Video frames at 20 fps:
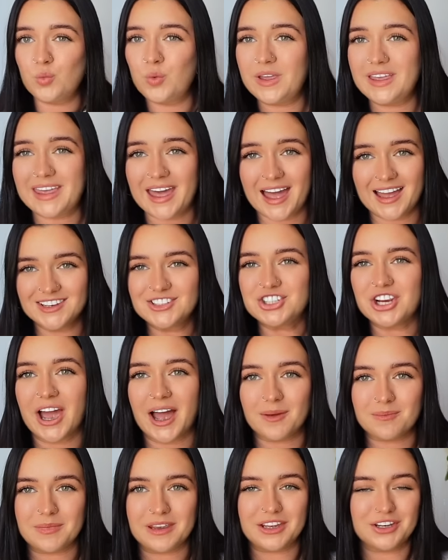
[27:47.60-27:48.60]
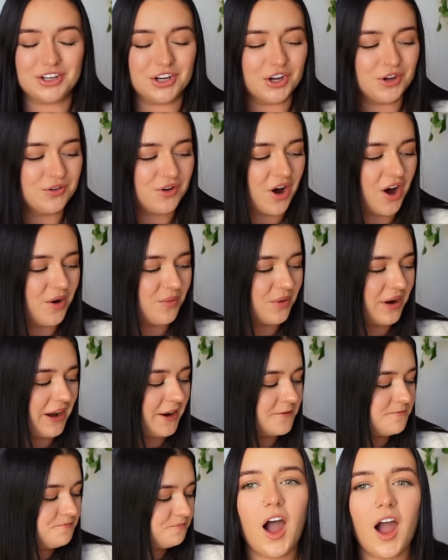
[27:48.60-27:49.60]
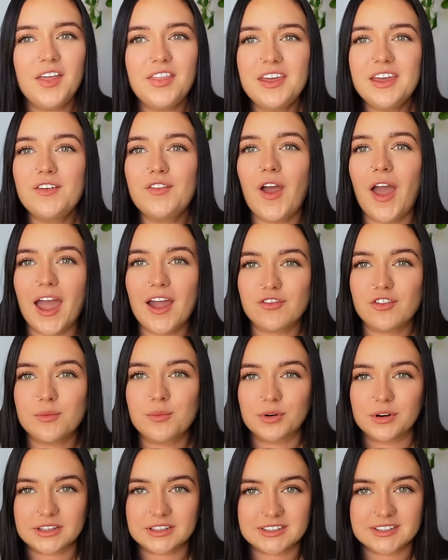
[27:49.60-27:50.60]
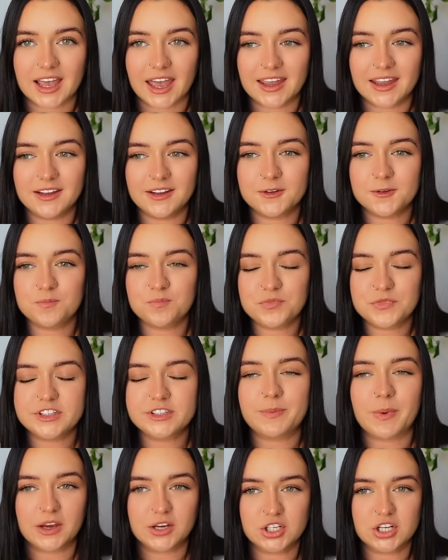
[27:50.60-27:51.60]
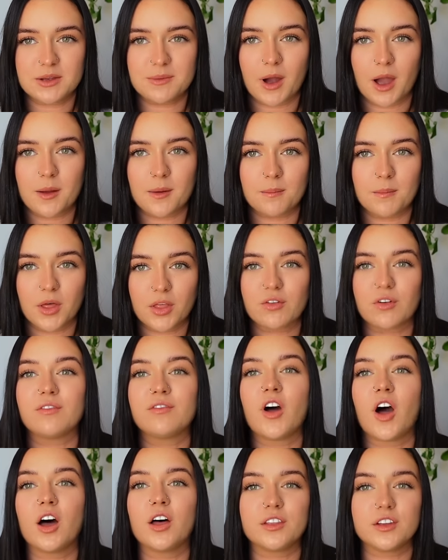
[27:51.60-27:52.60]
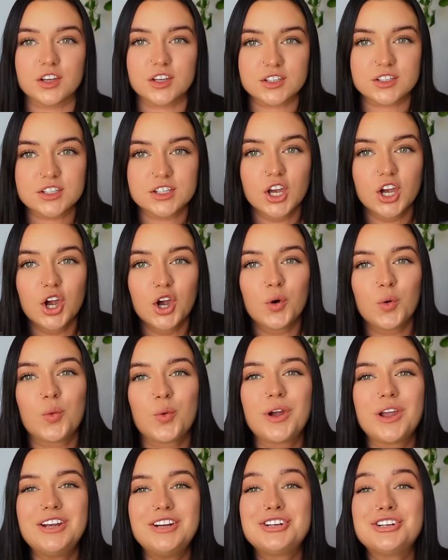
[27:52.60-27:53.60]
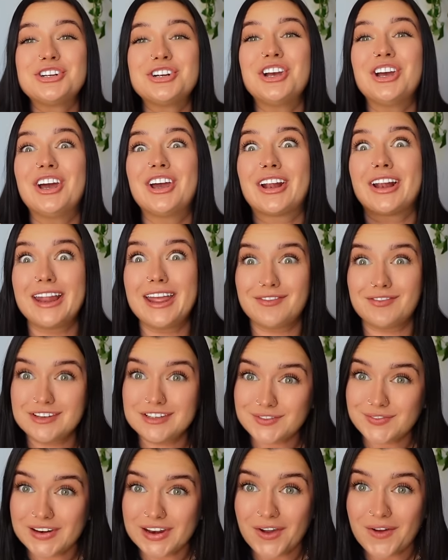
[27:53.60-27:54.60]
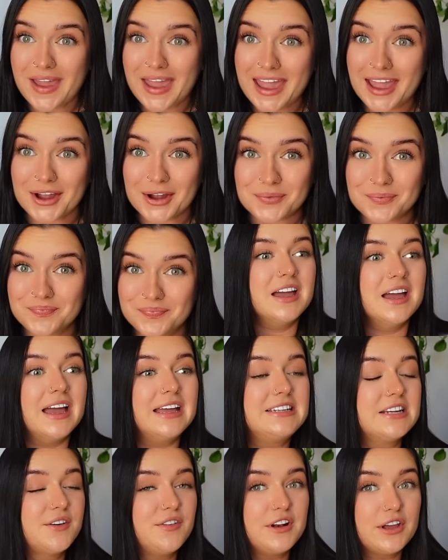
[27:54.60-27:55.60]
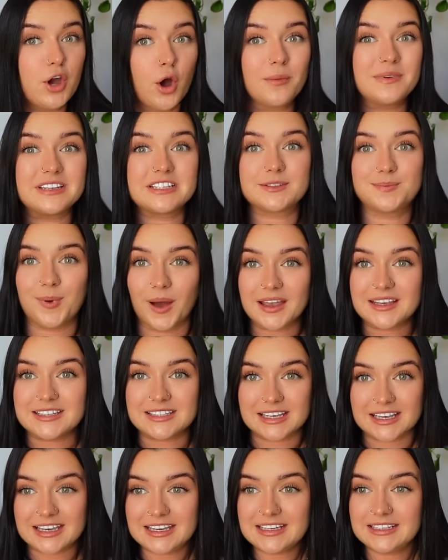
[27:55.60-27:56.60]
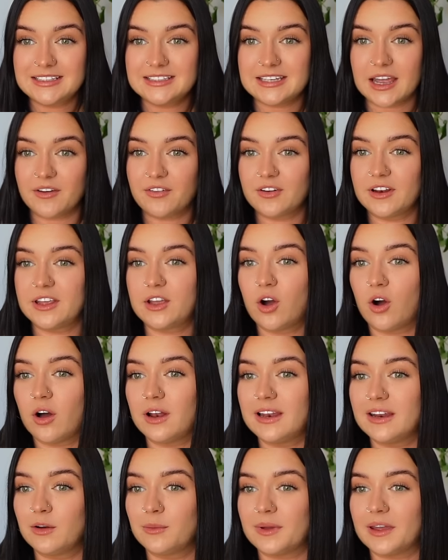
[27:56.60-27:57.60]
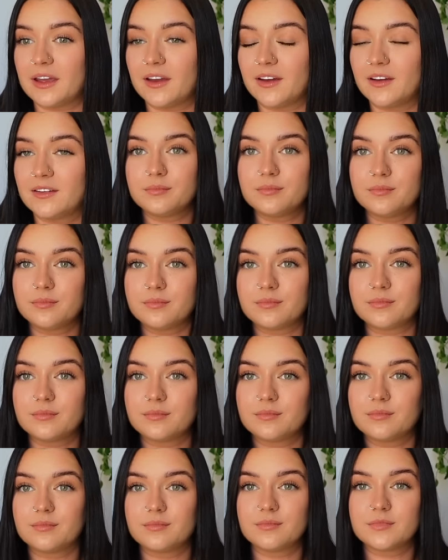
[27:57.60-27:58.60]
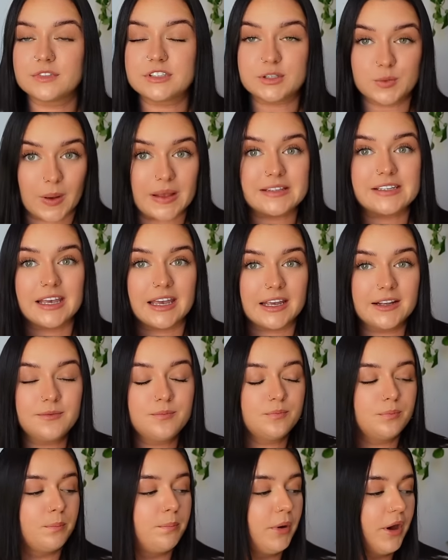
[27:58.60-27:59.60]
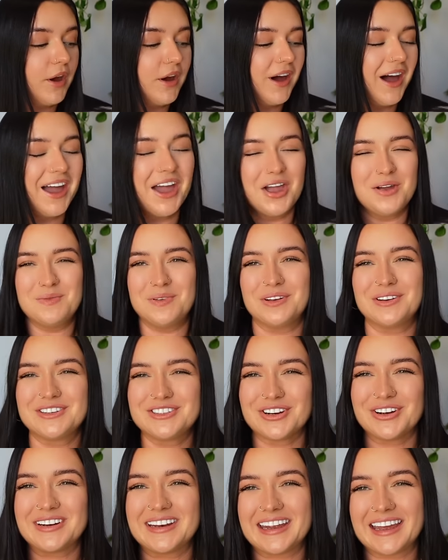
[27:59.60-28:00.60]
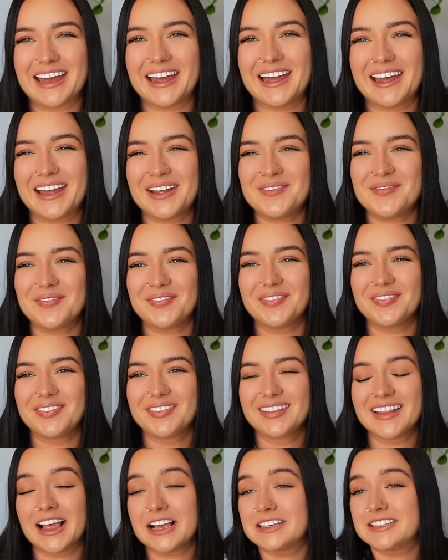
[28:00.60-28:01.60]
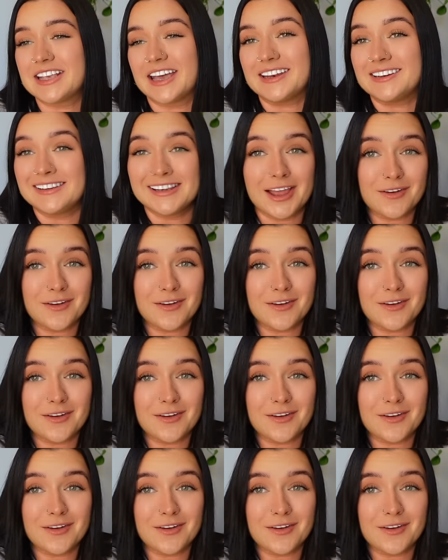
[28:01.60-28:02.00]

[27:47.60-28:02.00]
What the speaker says: We can chat, me and you, can't we? I think for everybody's sake, especially my mother and father's, we should leave this video here. It definitely got a bit spicy, definitely got a little bit sweaty, but I hope you enjoyed it. Like I said,